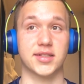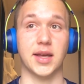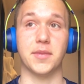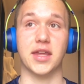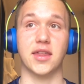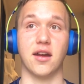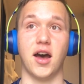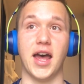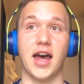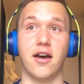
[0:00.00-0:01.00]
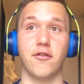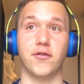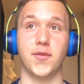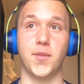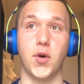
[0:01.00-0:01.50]
Something that I
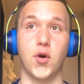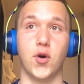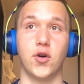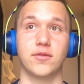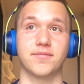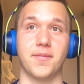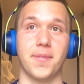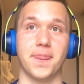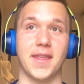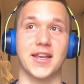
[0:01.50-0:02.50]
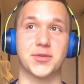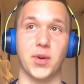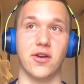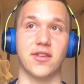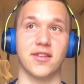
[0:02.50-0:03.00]
have more
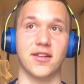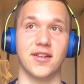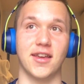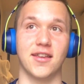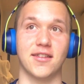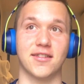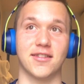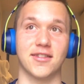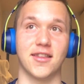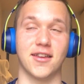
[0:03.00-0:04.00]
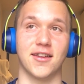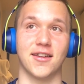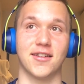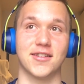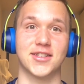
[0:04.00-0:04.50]
experience in is
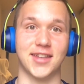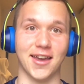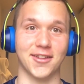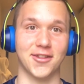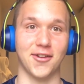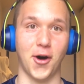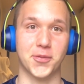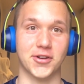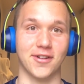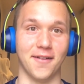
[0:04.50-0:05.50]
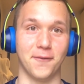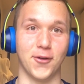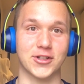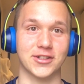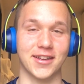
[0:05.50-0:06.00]
the second option,
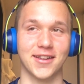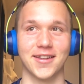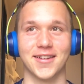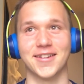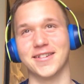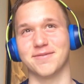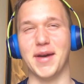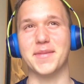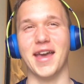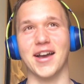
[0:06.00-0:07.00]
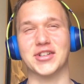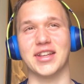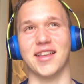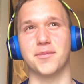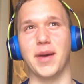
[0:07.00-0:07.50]
unfortunately. Maybe
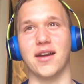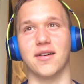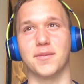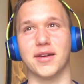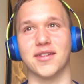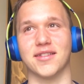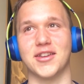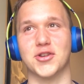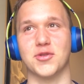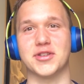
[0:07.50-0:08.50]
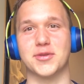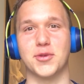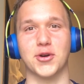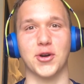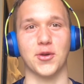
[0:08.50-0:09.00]
actually that's better because injuries
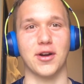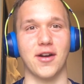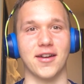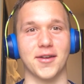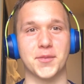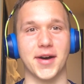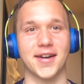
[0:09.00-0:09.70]
are more career-ending.